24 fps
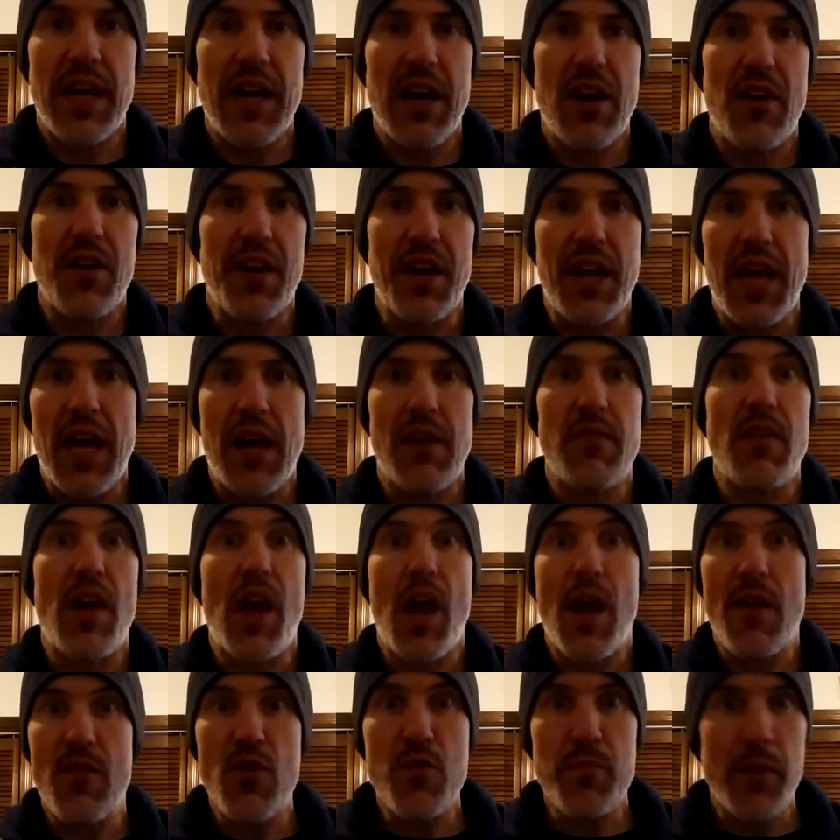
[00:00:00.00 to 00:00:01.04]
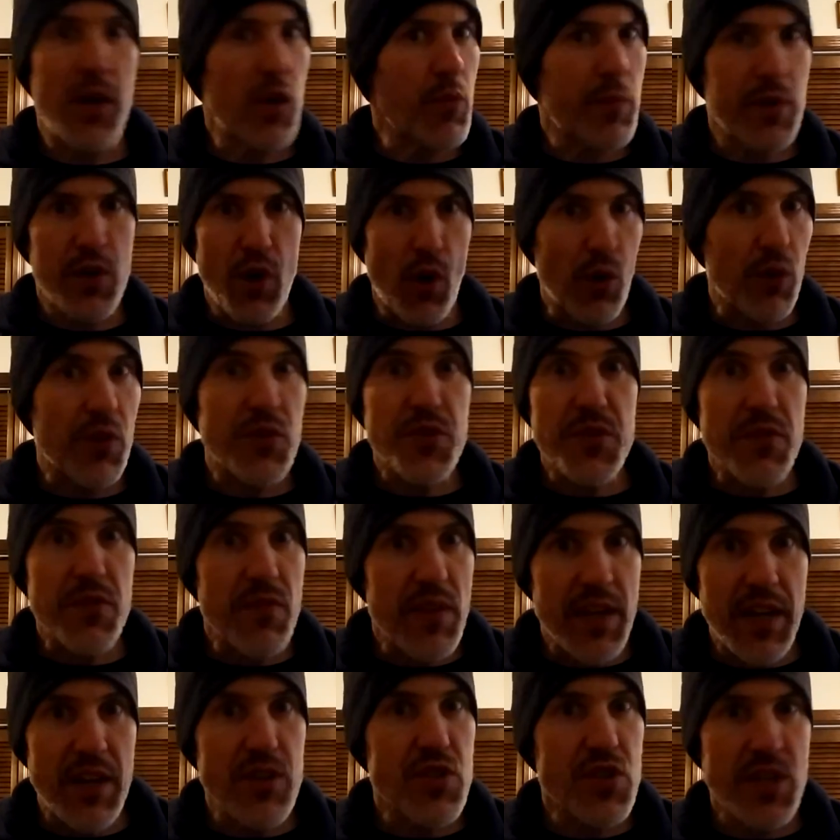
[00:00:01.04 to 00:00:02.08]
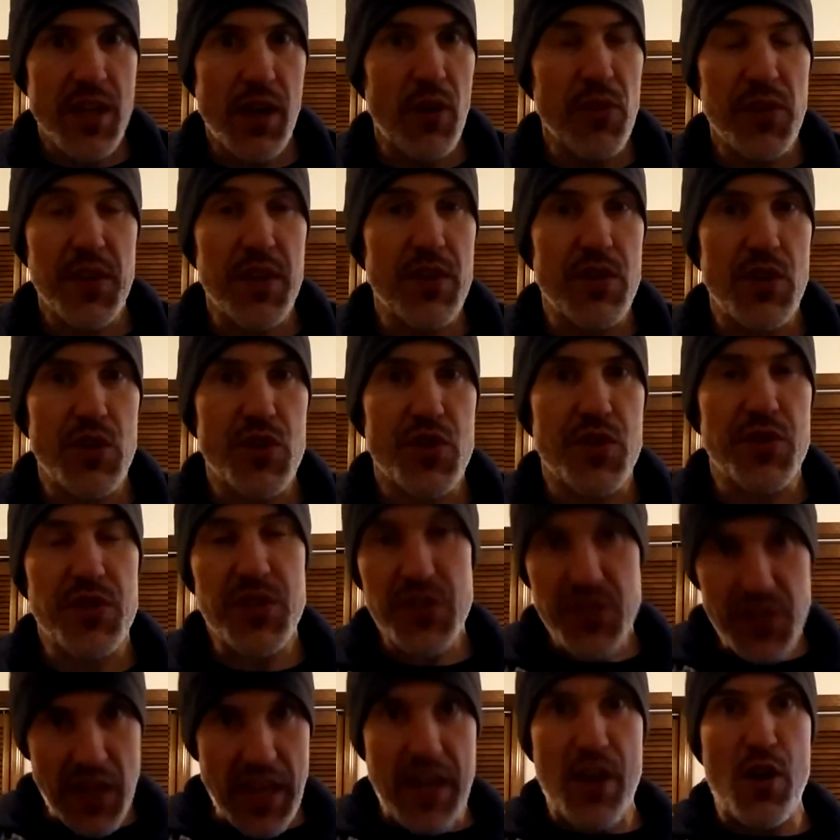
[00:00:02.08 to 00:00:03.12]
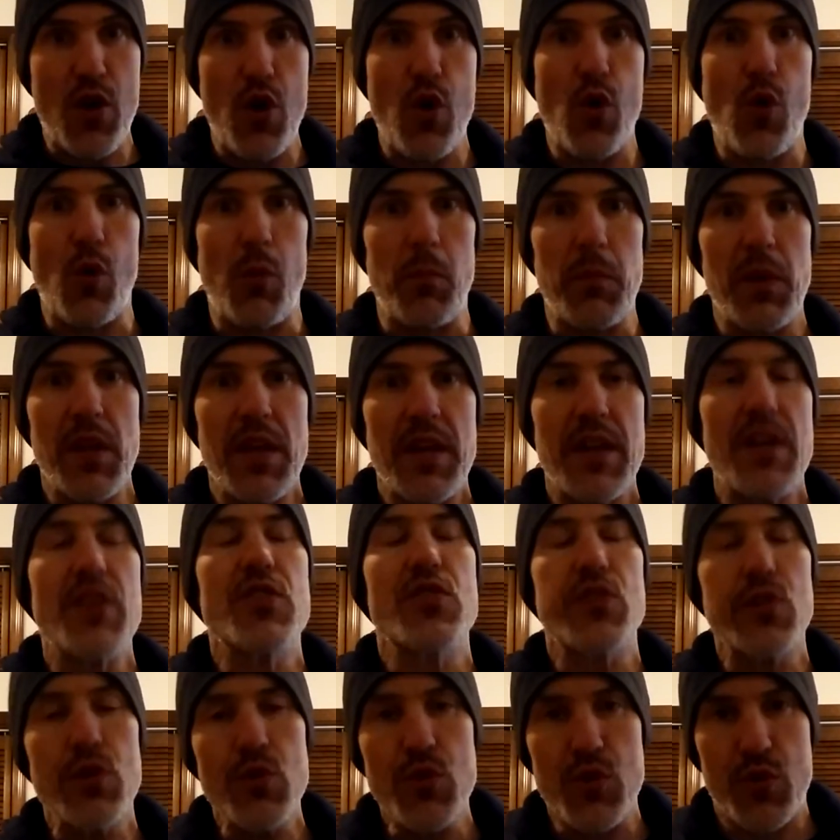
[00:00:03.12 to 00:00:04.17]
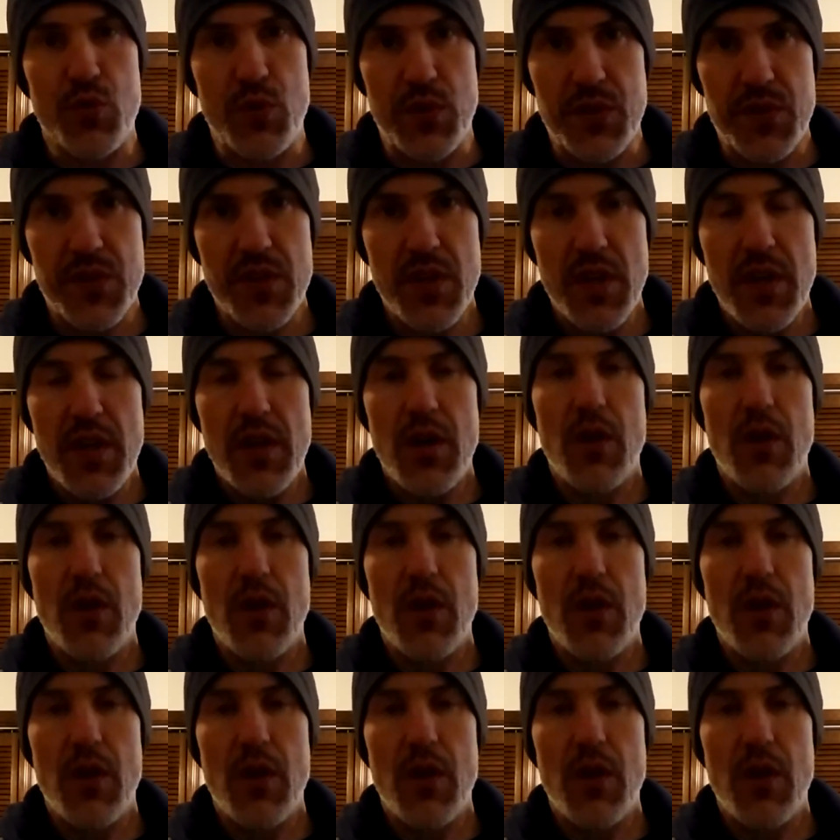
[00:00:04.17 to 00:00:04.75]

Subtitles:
down and have everybody, regardless of age and health condition, stay at home is ludicrous.